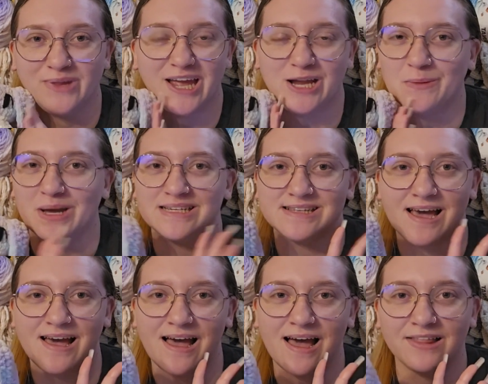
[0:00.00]
anyways,
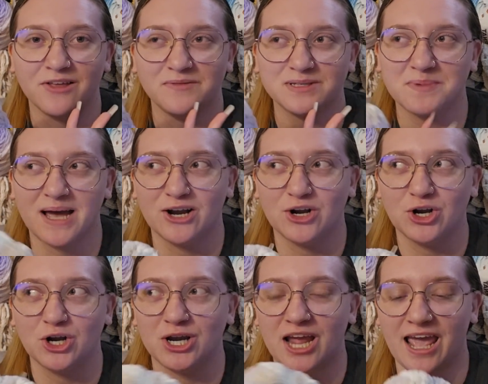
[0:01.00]
I love this
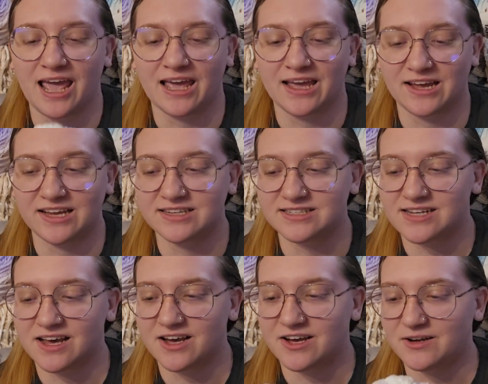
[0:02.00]
pattern, and
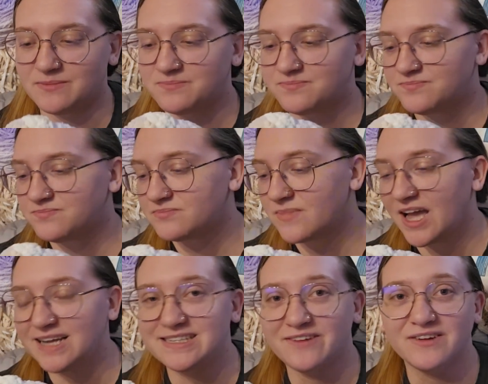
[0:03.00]

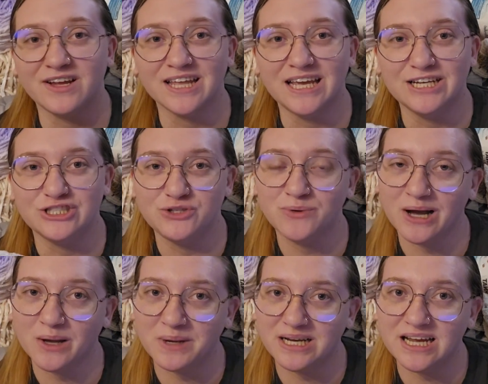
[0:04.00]
I definitely do
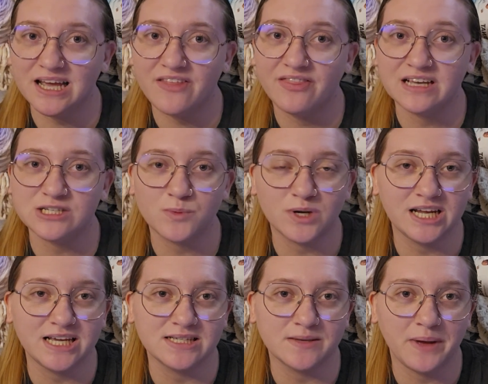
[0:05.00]
recommend it. This one
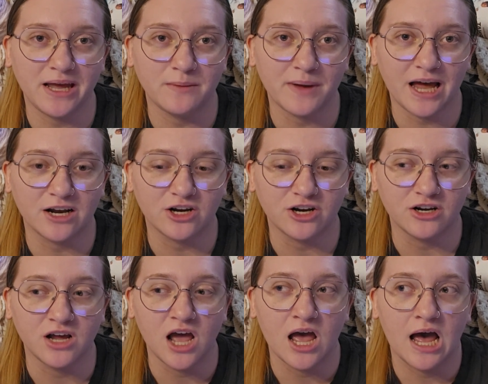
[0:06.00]
is a paid
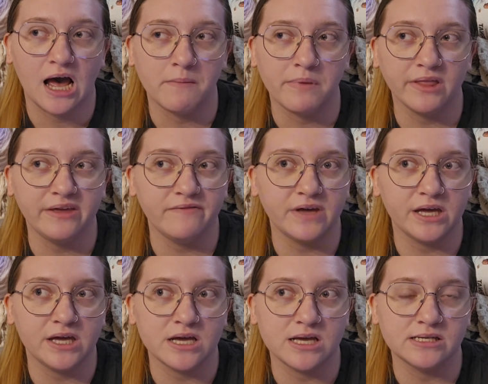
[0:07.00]
pattern. I believe
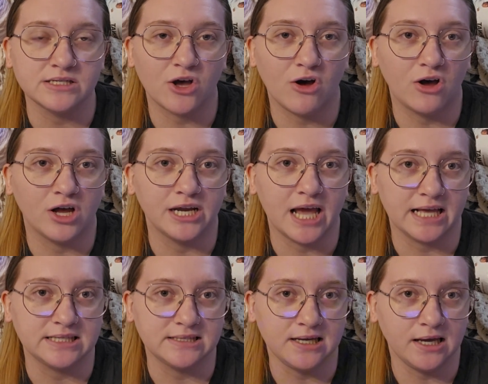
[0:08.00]
it is on
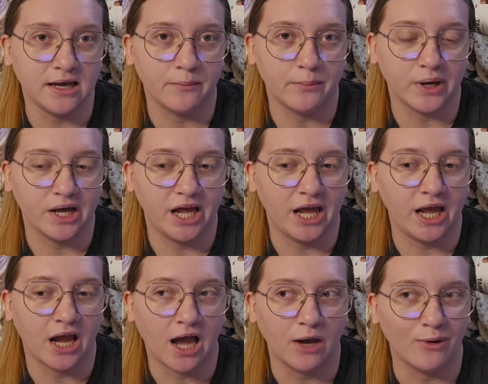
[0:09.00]
Etsy,
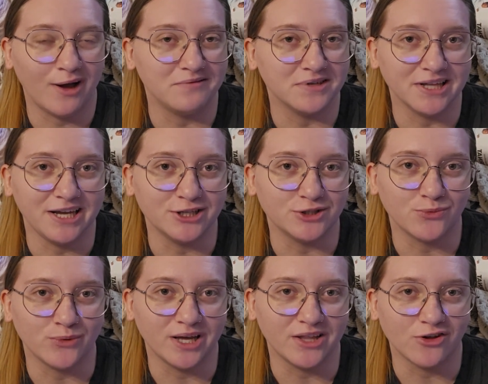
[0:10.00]
but I will have it linked
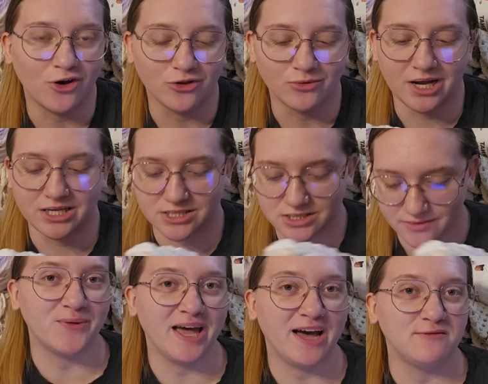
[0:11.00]
with all the rest.
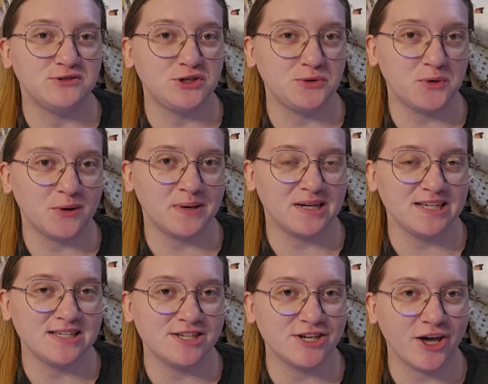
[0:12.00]
We have 2 more
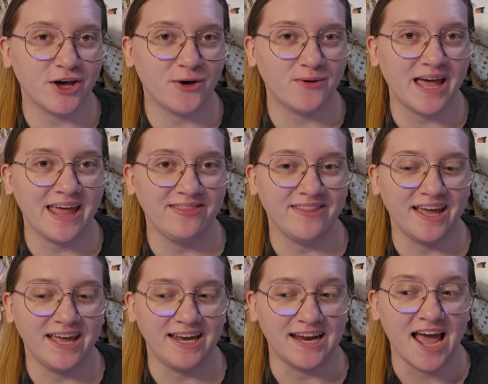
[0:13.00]
bunnies to go, and
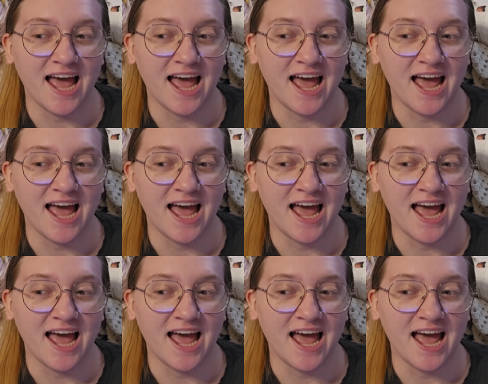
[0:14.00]
then